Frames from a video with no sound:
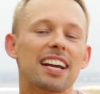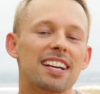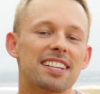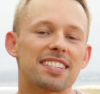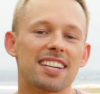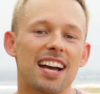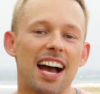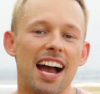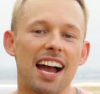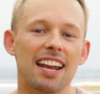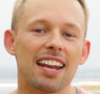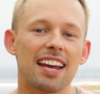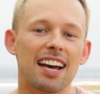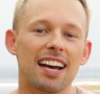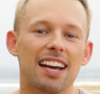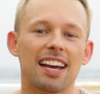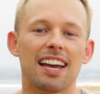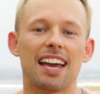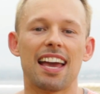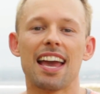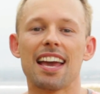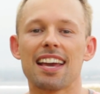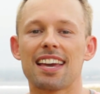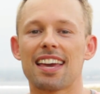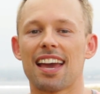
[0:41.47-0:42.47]
China,
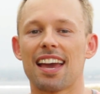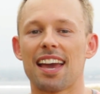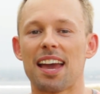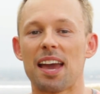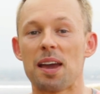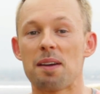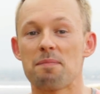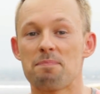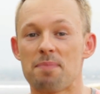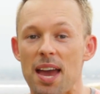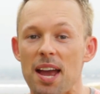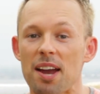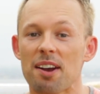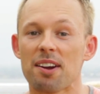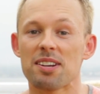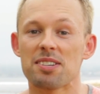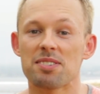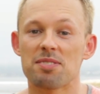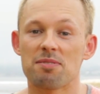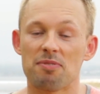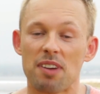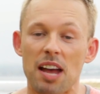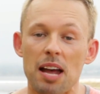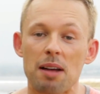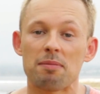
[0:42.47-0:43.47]
aka
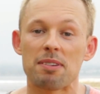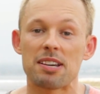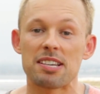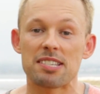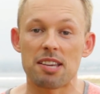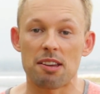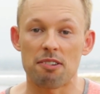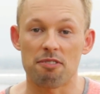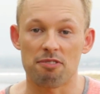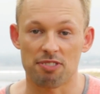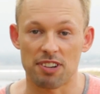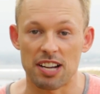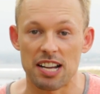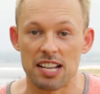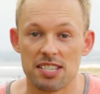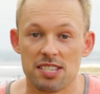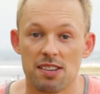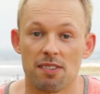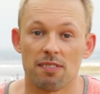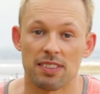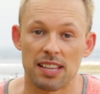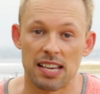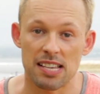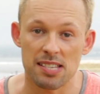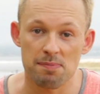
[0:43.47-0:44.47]
parents, families, and friends
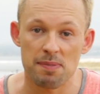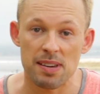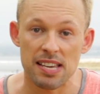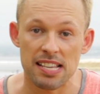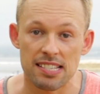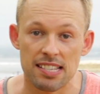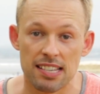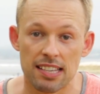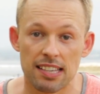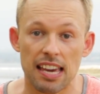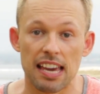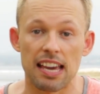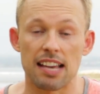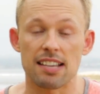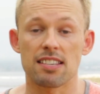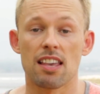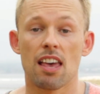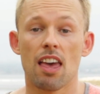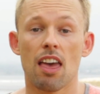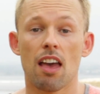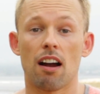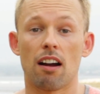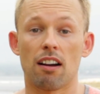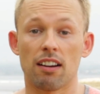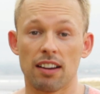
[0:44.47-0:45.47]
of lesbians and gays,
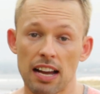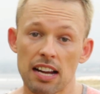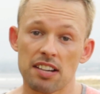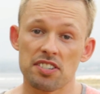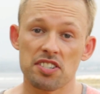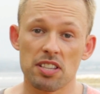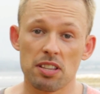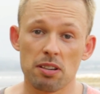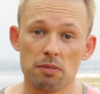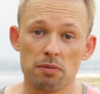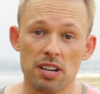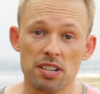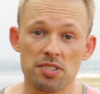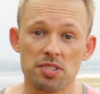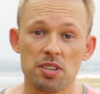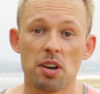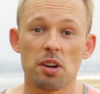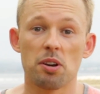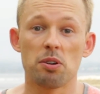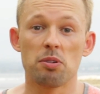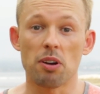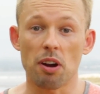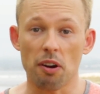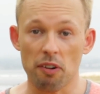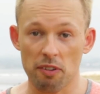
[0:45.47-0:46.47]
are actually the ones
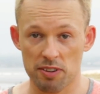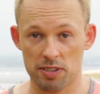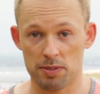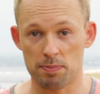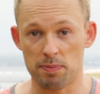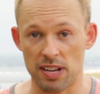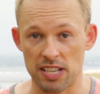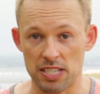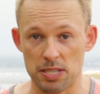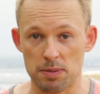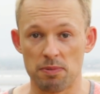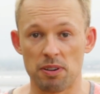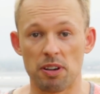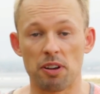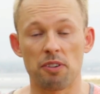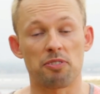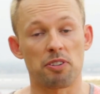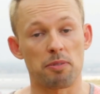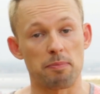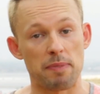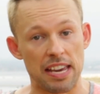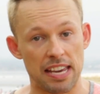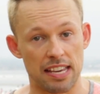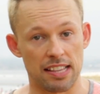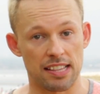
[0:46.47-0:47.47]
who are responsible
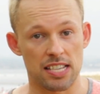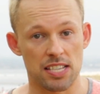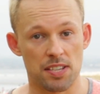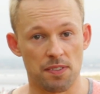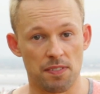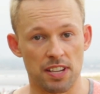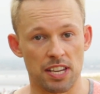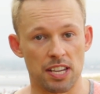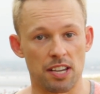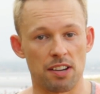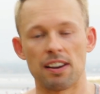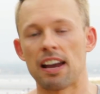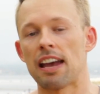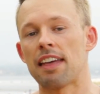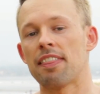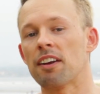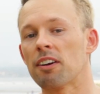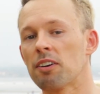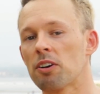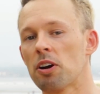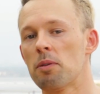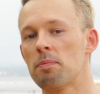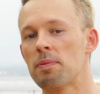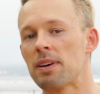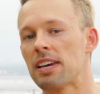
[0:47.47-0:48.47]
for making this video, and
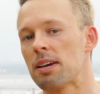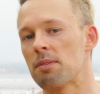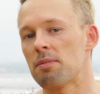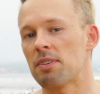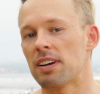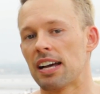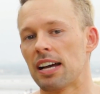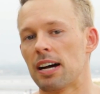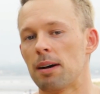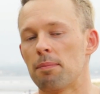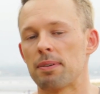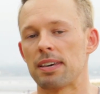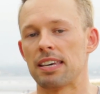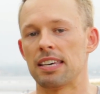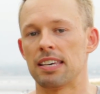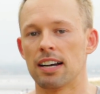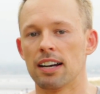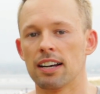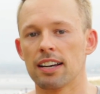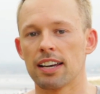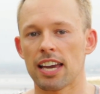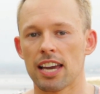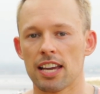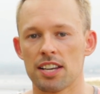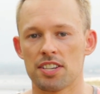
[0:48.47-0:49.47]
they're hoping it will help
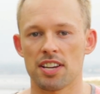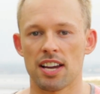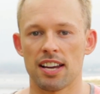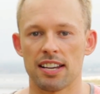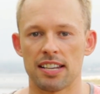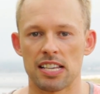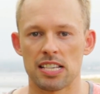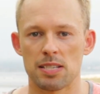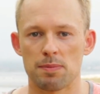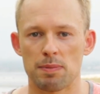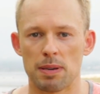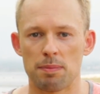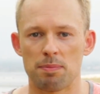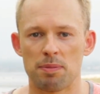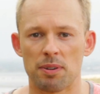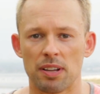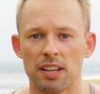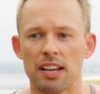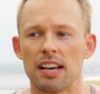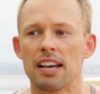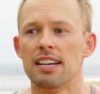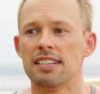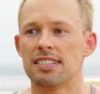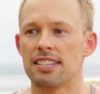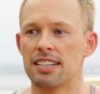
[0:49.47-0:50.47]
young gay Chinese people
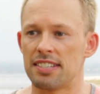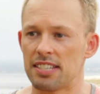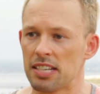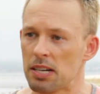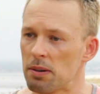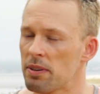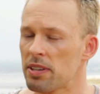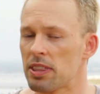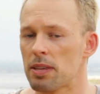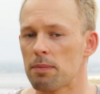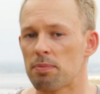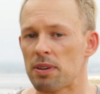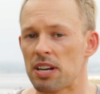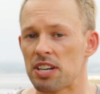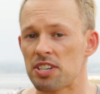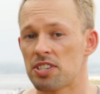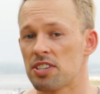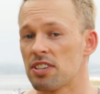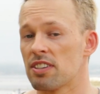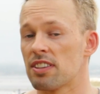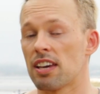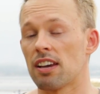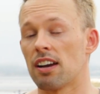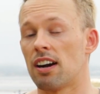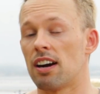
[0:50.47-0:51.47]
to deal with the
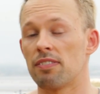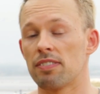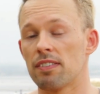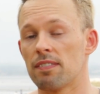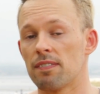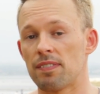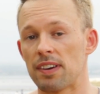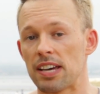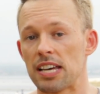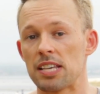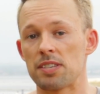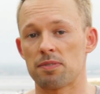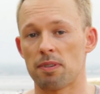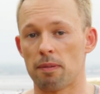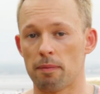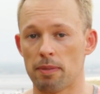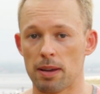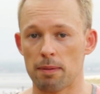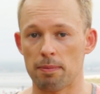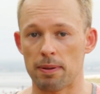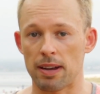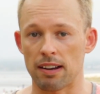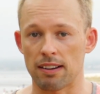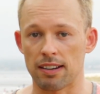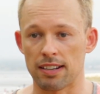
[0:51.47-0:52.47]
pressure they often face from
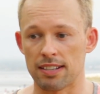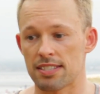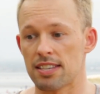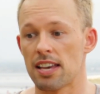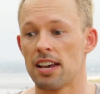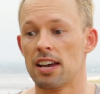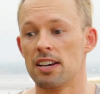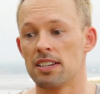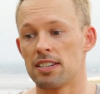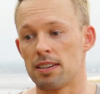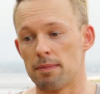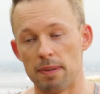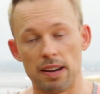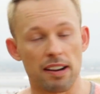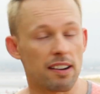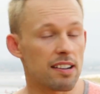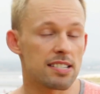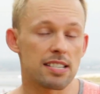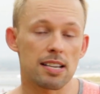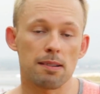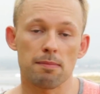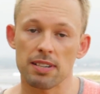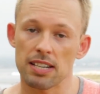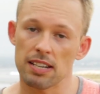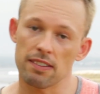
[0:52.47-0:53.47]
their parents to marry
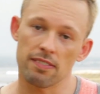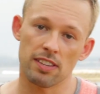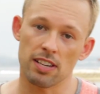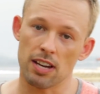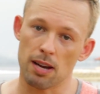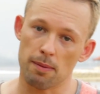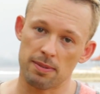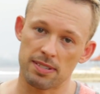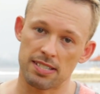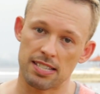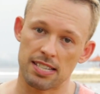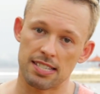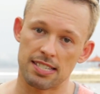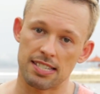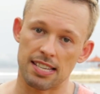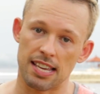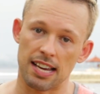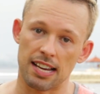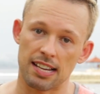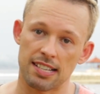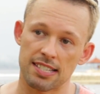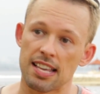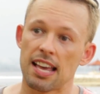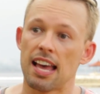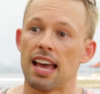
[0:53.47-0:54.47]
somebody of the opposite
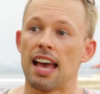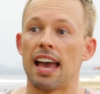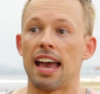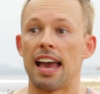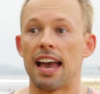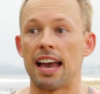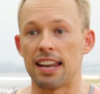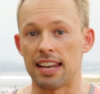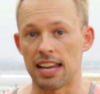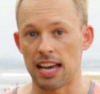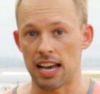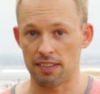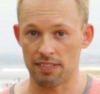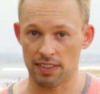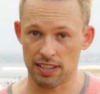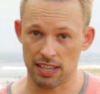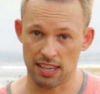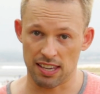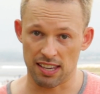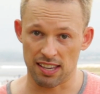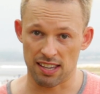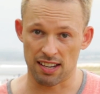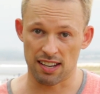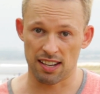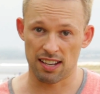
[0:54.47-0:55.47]
sex and have a
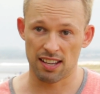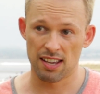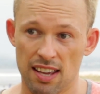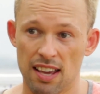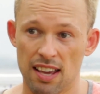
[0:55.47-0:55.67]
kid.